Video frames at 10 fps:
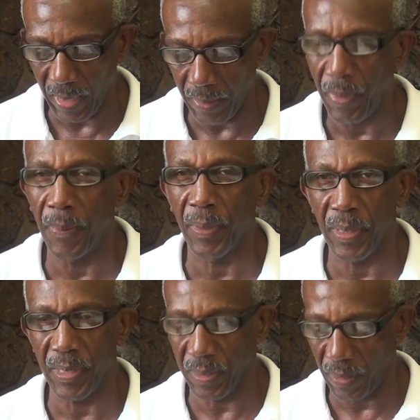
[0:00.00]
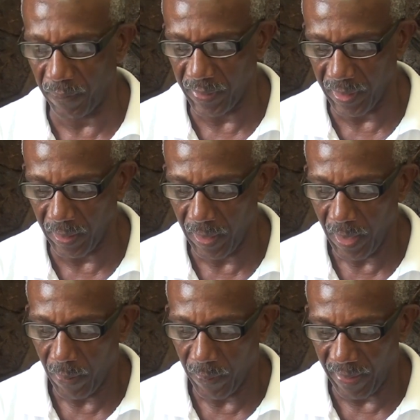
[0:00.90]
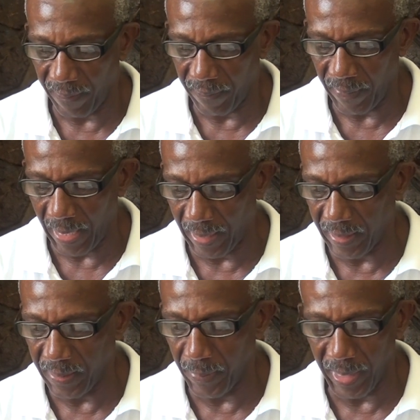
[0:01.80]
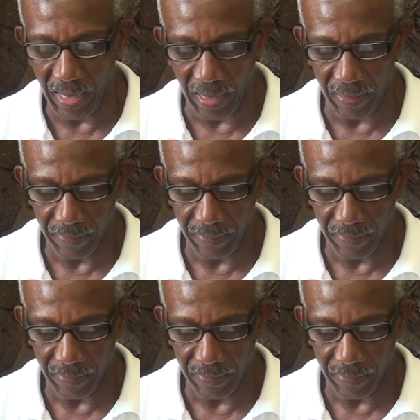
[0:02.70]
and Publications Officer, we have Alice Meda.